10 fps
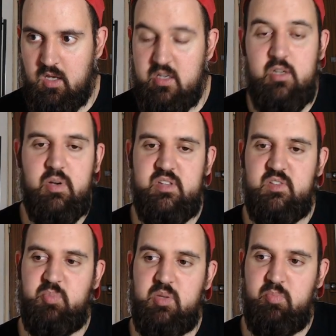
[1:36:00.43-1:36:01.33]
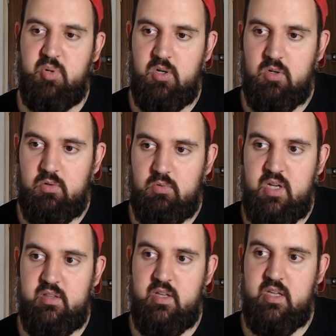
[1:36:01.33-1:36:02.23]
You know, these people
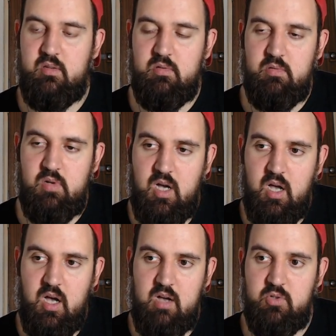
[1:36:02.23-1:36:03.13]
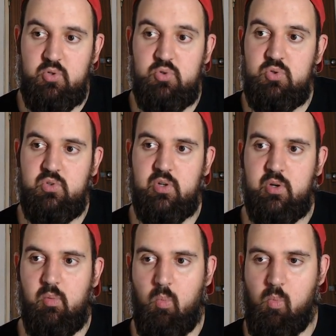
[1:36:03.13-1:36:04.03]
when they have a good um,